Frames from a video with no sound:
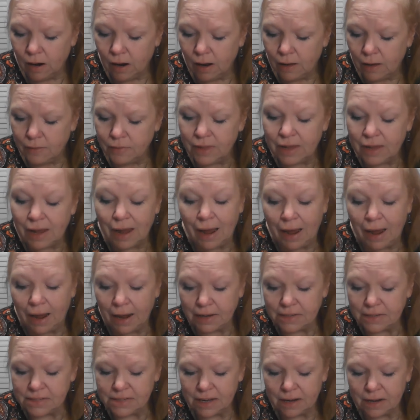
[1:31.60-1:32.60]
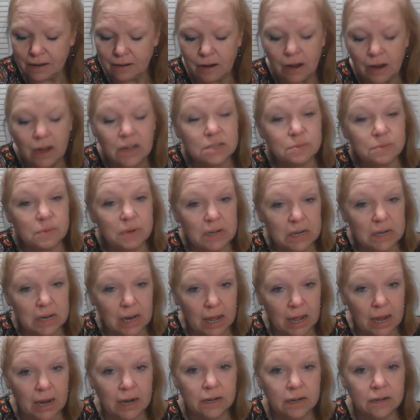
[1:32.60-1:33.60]
The axe has been
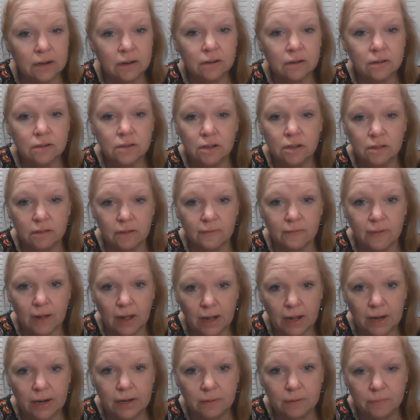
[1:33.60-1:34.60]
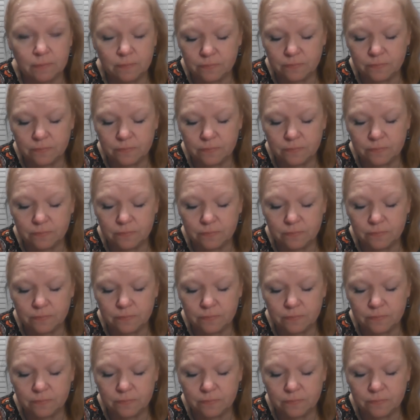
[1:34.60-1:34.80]
laid to the vine.